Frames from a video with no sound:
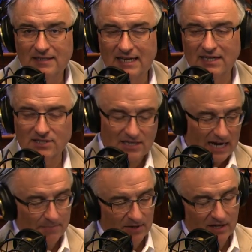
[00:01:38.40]
that is
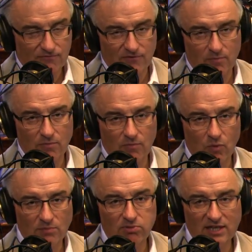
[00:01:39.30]
copying it from
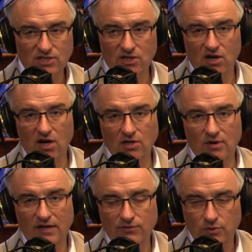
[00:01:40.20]
one place on a hard
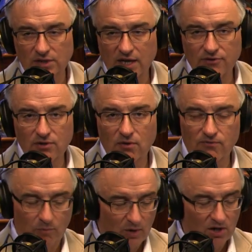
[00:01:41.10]
drive to another or
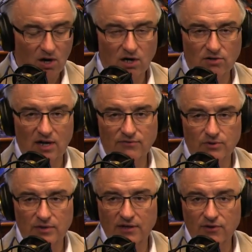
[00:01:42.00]
from one hard drive
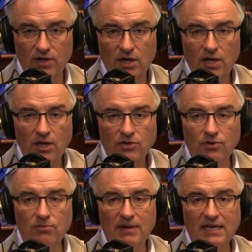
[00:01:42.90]
to another,
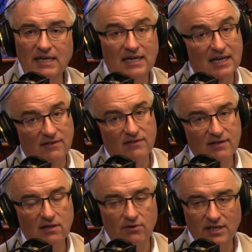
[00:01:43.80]
you're making, in
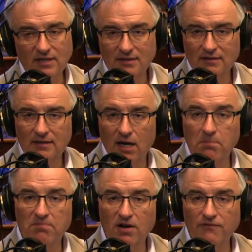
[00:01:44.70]
theory, a
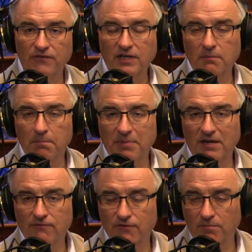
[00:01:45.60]
perfect
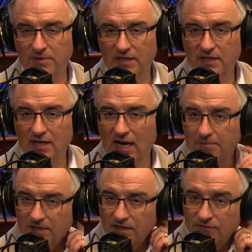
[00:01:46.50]
bit-for-bit
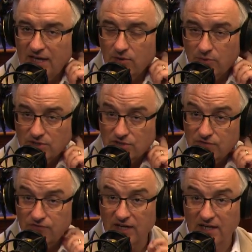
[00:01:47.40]
copy of that
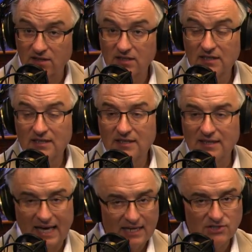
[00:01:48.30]
original file.
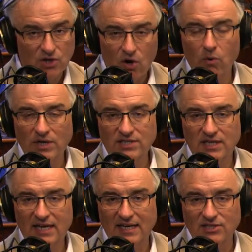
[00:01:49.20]
That is always the
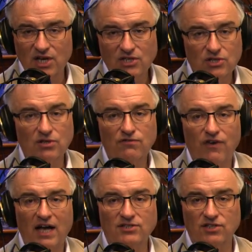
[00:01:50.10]
case. So those
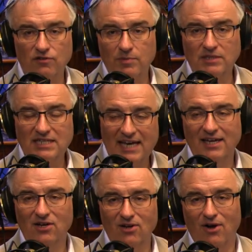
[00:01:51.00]
files that you've been
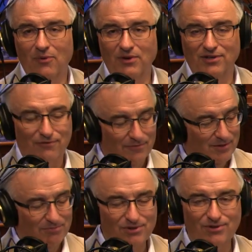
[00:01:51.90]
taking along with you from
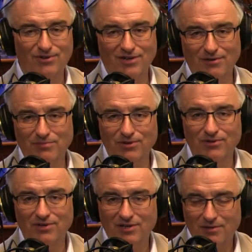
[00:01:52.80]
computer to
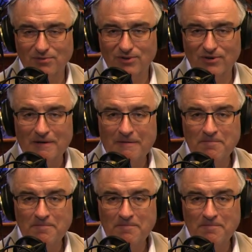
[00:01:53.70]
computer to computer,